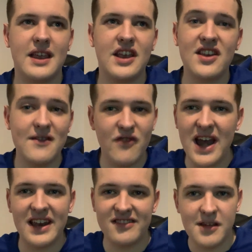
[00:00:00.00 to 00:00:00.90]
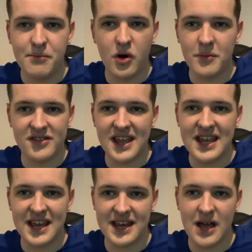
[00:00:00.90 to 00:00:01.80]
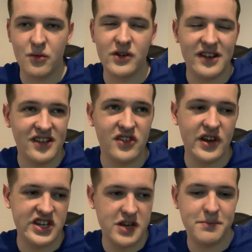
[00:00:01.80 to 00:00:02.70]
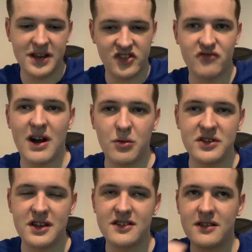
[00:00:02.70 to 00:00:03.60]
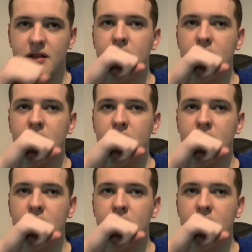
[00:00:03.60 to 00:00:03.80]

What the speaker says: you rarely see him put a mistake in now unless he's literally being surrounded.